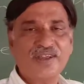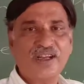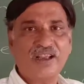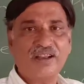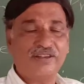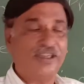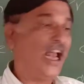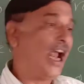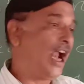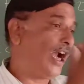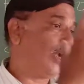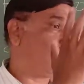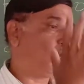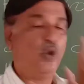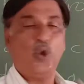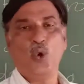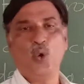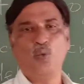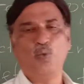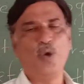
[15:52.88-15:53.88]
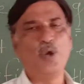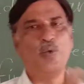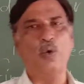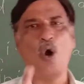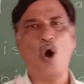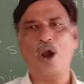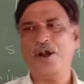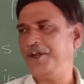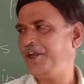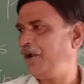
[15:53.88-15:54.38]
That we
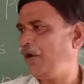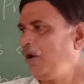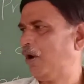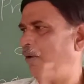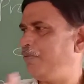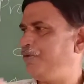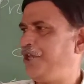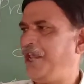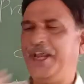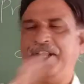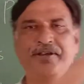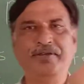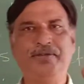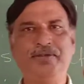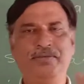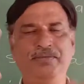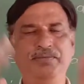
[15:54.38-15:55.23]
want an object,